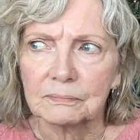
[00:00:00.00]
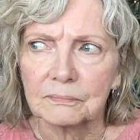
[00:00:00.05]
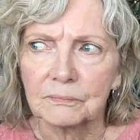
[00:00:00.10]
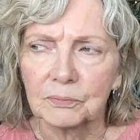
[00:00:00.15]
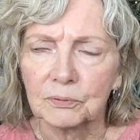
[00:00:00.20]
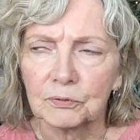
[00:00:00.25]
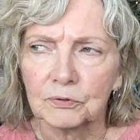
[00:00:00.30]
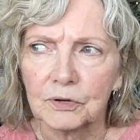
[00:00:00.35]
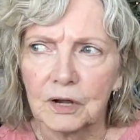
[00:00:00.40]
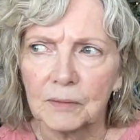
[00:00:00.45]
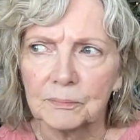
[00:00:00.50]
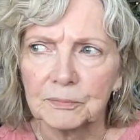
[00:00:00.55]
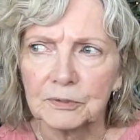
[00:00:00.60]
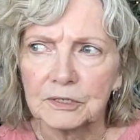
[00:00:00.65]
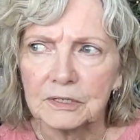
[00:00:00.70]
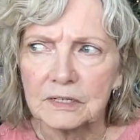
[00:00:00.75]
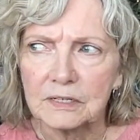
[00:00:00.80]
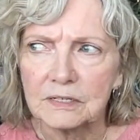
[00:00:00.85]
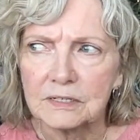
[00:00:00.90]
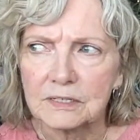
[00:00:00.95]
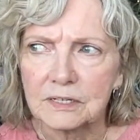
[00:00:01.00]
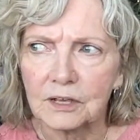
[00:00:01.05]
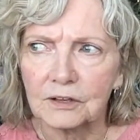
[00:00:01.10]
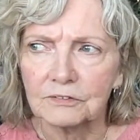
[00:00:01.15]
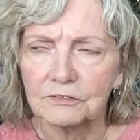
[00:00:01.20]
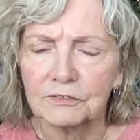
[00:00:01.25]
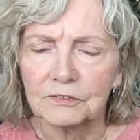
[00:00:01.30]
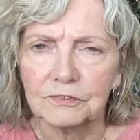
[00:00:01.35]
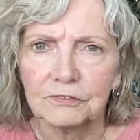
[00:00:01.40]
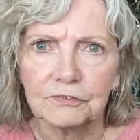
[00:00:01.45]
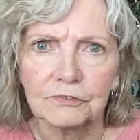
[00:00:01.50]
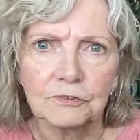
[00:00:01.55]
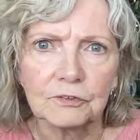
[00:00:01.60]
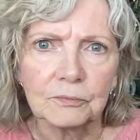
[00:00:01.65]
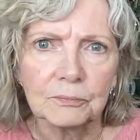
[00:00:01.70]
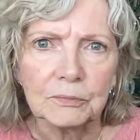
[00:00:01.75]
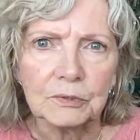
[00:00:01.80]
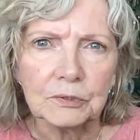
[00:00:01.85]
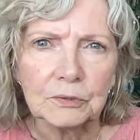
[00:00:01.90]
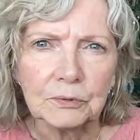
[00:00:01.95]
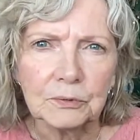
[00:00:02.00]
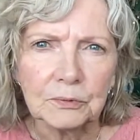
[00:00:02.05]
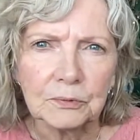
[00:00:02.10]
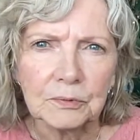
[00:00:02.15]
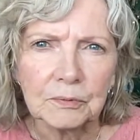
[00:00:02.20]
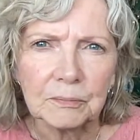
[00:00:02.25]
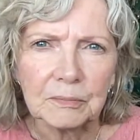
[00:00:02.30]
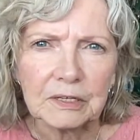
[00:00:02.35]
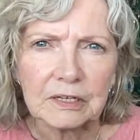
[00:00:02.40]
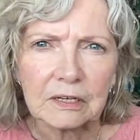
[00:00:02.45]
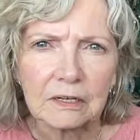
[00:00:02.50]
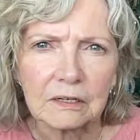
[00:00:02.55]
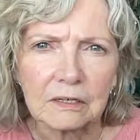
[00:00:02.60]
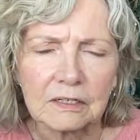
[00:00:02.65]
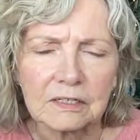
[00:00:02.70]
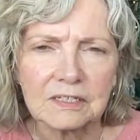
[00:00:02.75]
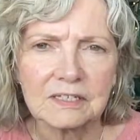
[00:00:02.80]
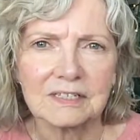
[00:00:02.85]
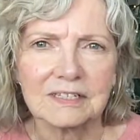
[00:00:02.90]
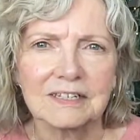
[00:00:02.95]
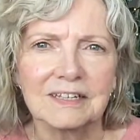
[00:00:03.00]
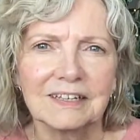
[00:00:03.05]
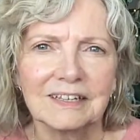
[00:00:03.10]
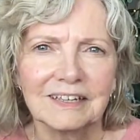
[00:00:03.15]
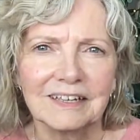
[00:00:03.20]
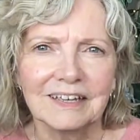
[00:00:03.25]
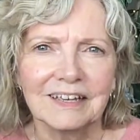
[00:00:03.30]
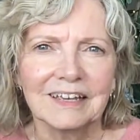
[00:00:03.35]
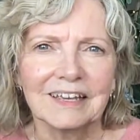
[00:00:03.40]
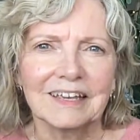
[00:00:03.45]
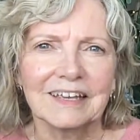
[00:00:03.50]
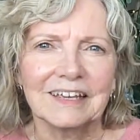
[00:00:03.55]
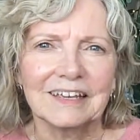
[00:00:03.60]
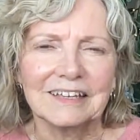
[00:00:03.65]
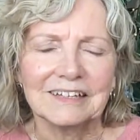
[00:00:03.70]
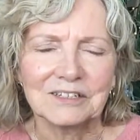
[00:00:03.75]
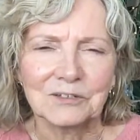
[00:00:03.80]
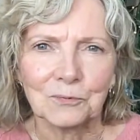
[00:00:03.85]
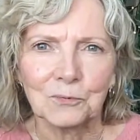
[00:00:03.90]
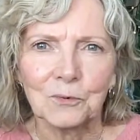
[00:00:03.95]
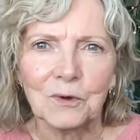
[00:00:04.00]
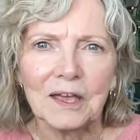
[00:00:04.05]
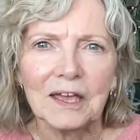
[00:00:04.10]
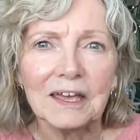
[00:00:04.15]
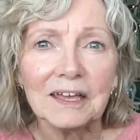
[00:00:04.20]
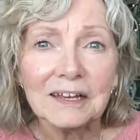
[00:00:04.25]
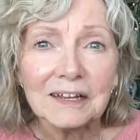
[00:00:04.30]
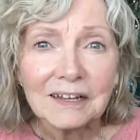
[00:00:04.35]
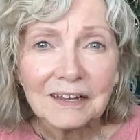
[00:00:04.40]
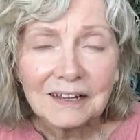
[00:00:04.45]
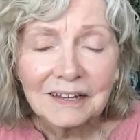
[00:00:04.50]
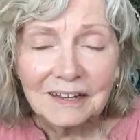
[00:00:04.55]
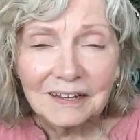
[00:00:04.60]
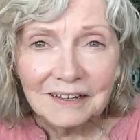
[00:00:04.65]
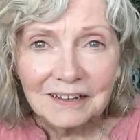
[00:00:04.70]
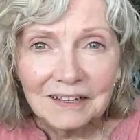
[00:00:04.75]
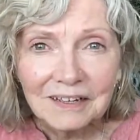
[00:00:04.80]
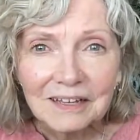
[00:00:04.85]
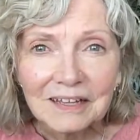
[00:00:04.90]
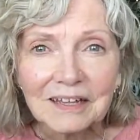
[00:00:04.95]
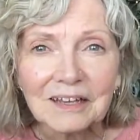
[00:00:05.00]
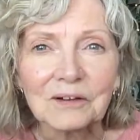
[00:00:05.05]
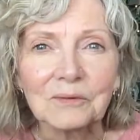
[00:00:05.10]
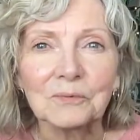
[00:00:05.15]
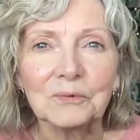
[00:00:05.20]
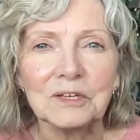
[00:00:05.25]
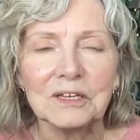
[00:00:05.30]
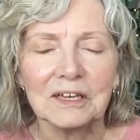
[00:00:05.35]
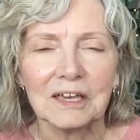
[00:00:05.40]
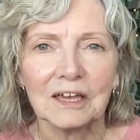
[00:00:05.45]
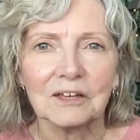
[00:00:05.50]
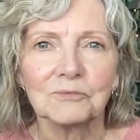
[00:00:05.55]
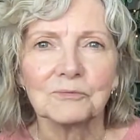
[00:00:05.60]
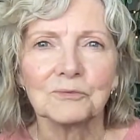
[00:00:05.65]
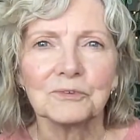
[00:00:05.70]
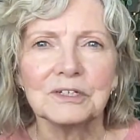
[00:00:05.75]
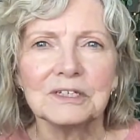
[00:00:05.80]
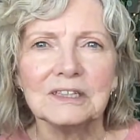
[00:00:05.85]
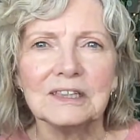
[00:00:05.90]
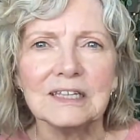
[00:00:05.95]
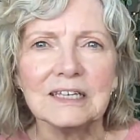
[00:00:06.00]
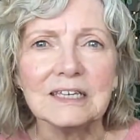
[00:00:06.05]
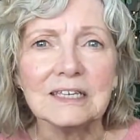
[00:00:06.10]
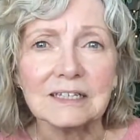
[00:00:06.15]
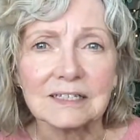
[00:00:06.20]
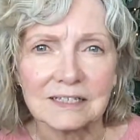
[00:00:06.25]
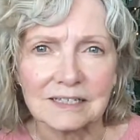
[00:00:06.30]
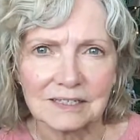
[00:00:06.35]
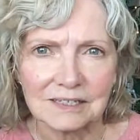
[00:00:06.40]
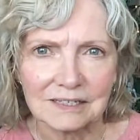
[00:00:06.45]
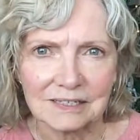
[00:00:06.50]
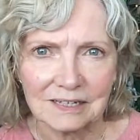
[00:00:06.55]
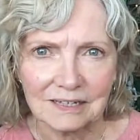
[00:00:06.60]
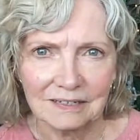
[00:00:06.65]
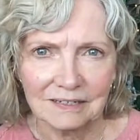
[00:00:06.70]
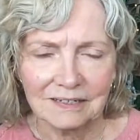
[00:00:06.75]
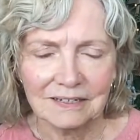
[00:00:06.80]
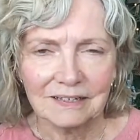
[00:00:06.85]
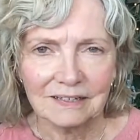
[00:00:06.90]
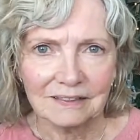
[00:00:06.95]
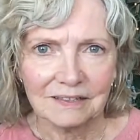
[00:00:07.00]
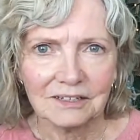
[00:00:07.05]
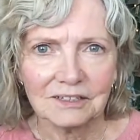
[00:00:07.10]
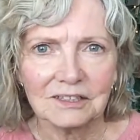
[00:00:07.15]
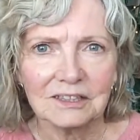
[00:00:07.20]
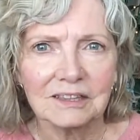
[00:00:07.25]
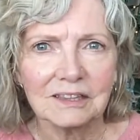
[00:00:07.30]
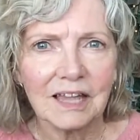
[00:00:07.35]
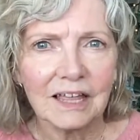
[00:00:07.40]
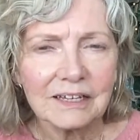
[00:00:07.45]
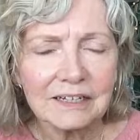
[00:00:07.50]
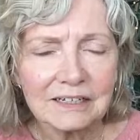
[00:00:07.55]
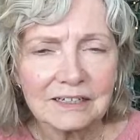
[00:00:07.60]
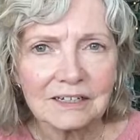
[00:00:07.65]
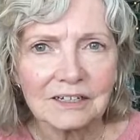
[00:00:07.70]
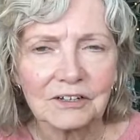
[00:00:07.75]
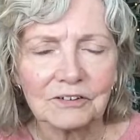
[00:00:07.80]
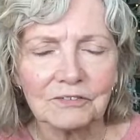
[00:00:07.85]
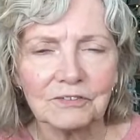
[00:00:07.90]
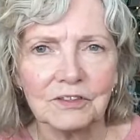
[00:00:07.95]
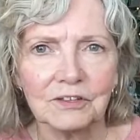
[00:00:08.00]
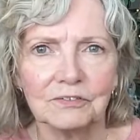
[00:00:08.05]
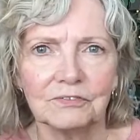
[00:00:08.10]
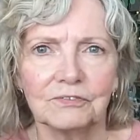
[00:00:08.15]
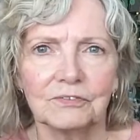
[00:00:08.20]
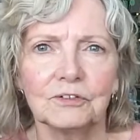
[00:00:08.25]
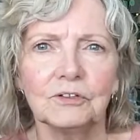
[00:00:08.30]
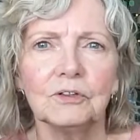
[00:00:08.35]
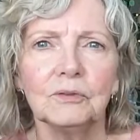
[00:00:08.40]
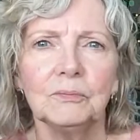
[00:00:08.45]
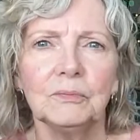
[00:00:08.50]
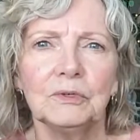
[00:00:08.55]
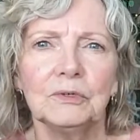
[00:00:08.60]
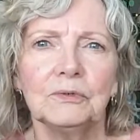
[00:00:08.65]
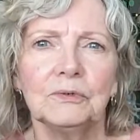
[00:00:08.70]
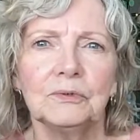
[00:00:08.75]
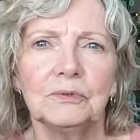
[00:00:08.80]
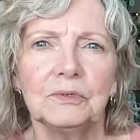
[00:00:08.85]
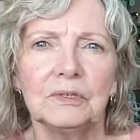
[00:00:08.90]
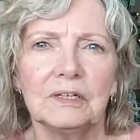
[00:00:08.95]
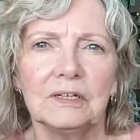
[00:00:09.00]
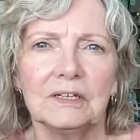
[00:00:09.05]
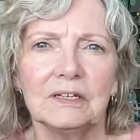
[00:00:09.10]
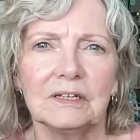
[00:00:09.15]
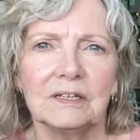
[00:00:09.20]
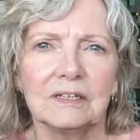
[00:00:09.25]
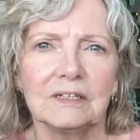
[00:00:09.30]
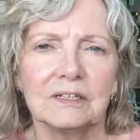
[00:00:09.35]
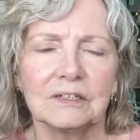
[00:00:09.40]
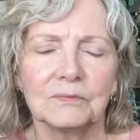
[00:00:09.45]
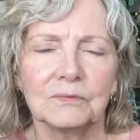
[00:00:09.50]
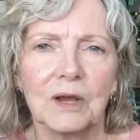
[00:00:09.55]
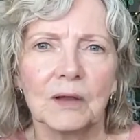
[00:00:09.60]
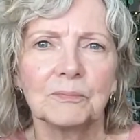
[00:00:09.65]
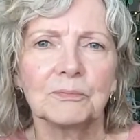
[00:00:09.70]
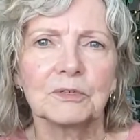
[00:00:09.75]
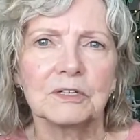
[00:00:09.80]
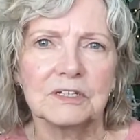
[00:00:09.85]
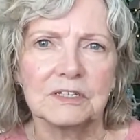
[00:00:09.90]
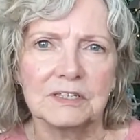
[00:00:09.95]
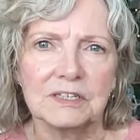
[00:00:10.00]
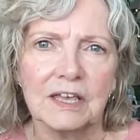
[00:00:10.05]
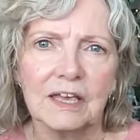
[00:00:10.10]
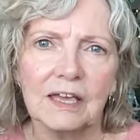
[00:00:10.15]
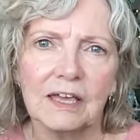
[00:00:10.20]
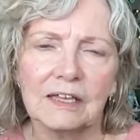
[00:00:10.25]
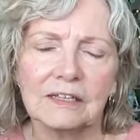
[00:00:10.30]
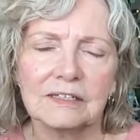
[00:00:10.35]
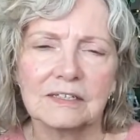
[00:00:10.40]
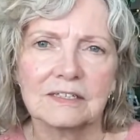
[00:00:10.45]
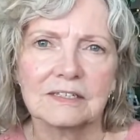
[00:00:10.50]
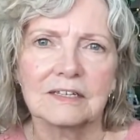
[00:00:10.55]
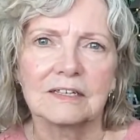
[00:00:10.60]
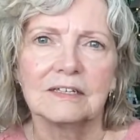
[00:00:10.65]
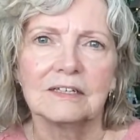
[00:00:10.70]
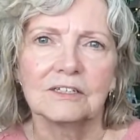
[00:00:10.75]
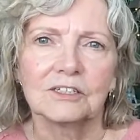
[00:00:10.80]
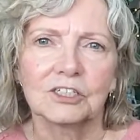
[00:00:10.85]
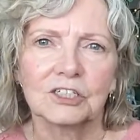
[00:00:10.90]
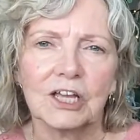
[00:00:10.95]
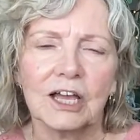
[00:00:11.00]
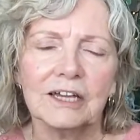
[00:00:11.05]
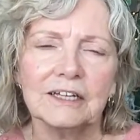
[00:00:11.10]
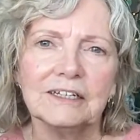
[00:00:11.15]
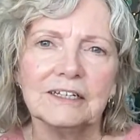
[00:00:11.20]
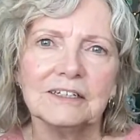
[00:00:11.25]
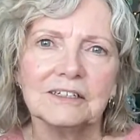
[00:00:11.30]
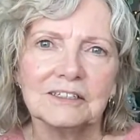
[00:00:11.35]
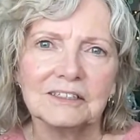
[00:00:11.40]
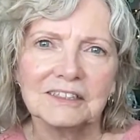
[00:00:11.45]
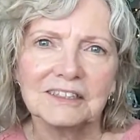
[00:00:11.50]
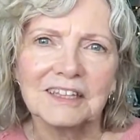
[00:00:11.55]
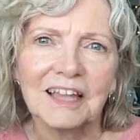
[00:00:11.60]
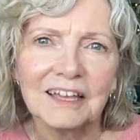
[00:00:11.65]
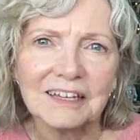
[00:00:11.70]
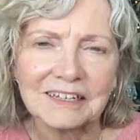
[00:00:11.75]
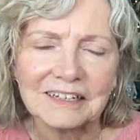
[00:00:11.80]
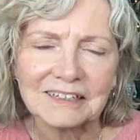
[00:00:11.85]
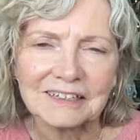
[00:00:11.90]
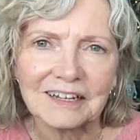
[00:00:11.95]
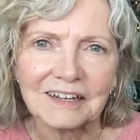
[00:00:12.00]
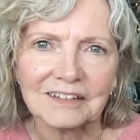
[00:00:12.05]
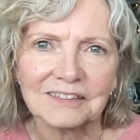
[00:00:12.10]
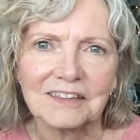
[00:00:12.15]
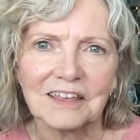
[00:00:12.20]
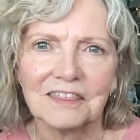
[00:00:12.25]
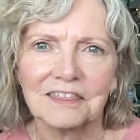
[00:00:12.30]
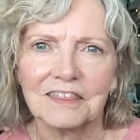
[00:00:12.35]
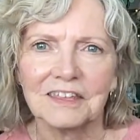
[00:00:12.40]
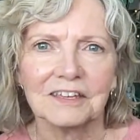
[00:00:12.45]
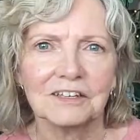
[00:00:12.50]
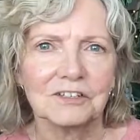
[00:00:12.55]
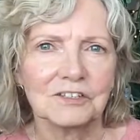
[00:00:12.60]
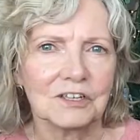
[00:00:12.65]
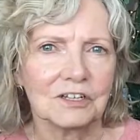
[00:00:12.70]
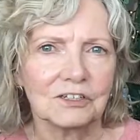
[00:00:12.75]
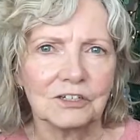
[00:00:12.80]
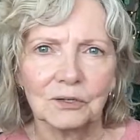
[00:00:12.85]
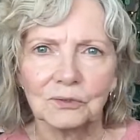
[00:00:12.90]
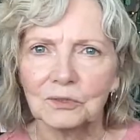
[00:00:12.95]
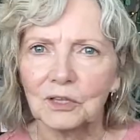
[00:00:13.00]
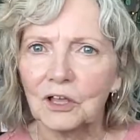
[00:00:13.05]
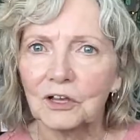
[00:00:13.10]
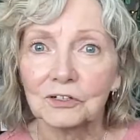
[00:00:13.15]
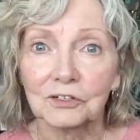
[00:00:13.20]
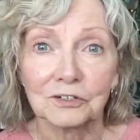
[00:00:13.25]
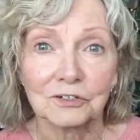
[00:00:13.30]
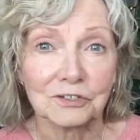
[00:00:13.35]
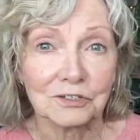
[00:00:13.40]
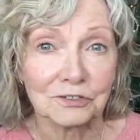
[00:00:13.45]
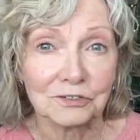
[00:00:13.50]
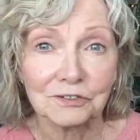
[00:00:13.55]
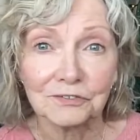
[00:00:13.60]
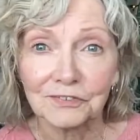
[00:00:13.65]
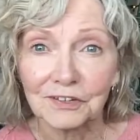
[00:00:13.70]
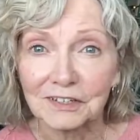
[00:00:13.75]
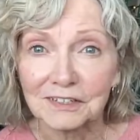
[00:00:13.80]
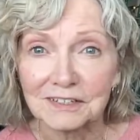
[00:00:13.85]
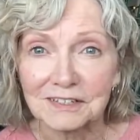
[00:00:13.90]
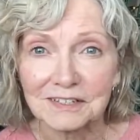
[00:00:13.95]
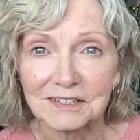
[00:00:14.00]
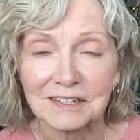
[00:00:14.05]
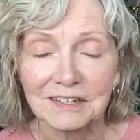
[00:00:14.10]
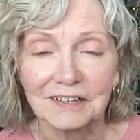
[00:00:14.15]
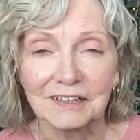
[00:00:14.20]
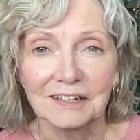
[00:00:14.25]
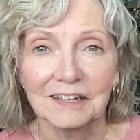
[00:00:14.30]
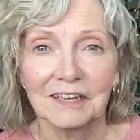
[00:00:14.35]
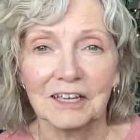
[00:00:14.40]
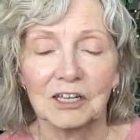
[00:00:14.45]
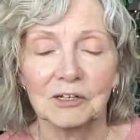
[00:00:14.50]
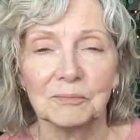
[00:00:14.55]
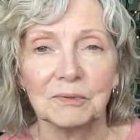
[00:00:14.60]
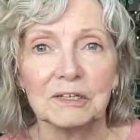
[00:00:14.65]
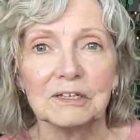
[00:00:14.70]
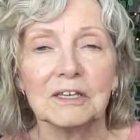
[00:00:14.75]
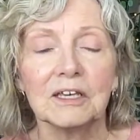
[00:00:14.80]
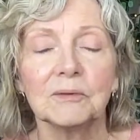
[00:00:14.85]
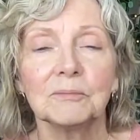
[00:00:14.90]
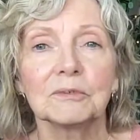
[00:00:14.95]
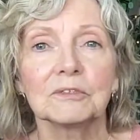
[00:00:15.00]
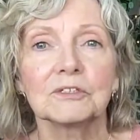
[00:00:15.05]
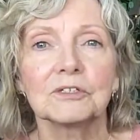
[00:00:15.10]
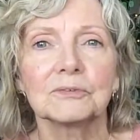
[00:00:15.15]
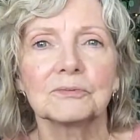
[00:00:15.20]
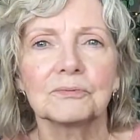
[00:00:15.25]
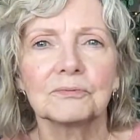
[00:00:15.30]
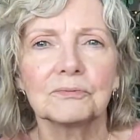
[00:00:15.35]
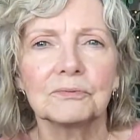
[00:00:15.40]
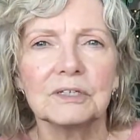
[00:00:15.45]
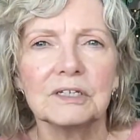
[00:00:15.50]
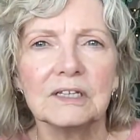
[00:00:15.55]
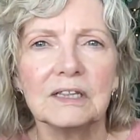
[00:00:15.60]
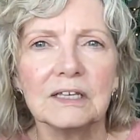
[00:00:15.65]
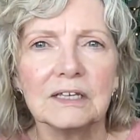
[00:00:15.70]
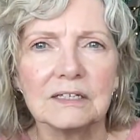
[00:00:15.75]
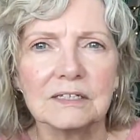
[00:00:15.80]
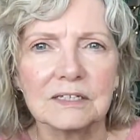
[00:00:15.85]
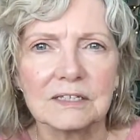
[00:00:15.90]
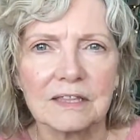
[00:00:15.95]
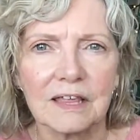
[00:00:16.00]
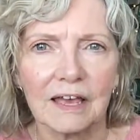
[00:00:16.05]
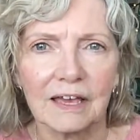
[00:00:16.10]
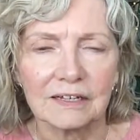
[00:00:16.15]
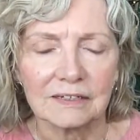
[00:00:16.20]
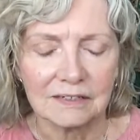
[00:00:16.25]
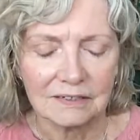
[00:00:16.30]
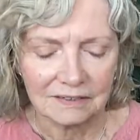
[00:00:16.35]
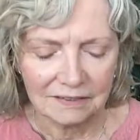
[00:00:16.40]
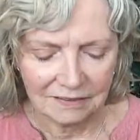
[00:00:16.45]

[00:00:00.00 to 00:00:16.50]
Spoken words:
properties of the full moon because it's when we can release the light of the full moon. It represents shining a light on the things that no longer serve us and being able to release that.